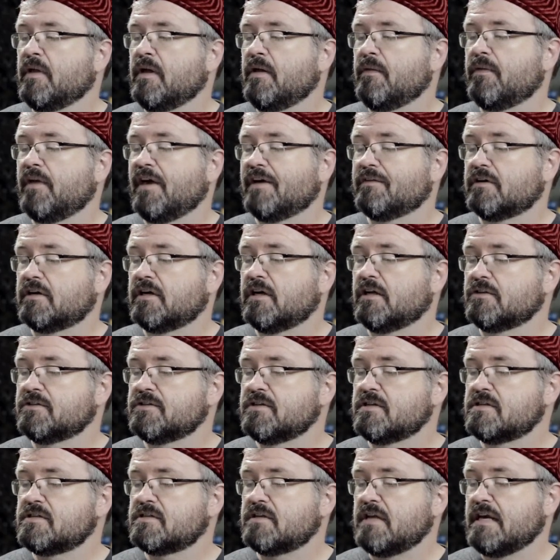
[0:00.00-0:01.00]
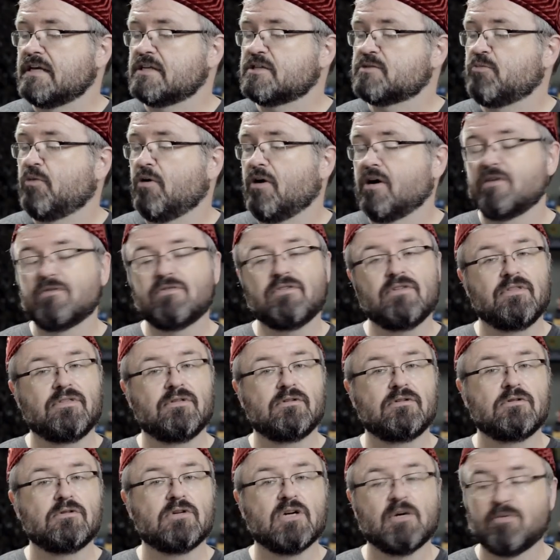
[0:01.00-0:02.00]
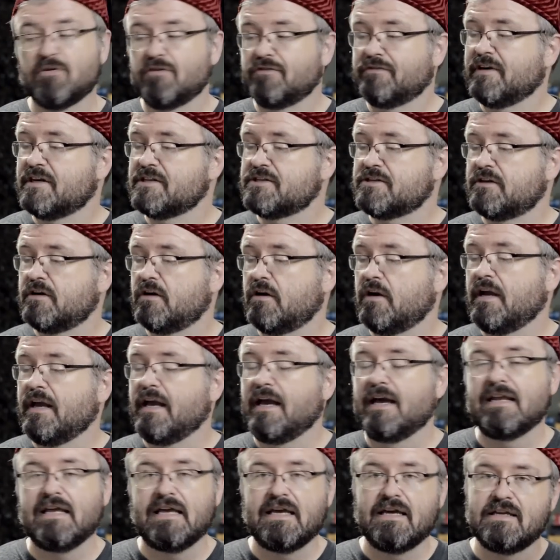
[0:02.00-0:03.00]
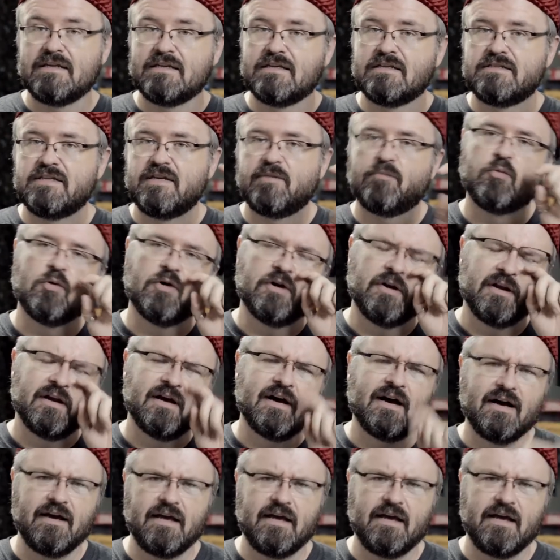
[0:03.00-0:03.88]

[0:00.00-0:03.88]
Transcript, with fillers: they have a cultist, a spawn of Cthulhu, a professor, and a deep one,